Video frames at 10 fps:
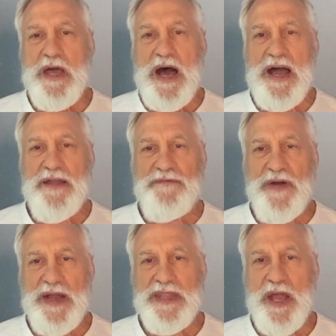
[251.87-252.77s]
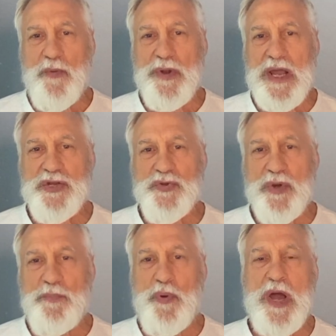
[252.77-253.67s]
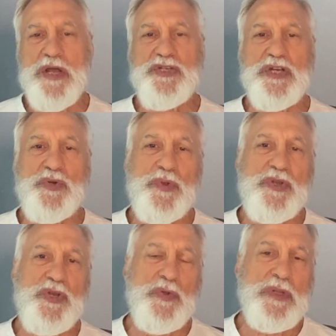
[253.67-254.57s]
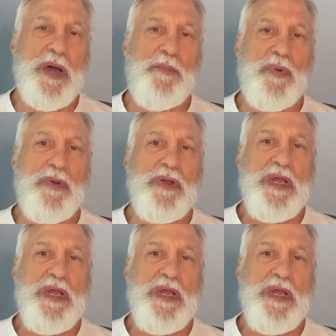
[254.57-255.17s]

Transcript: I find that when I do a project with new lumber,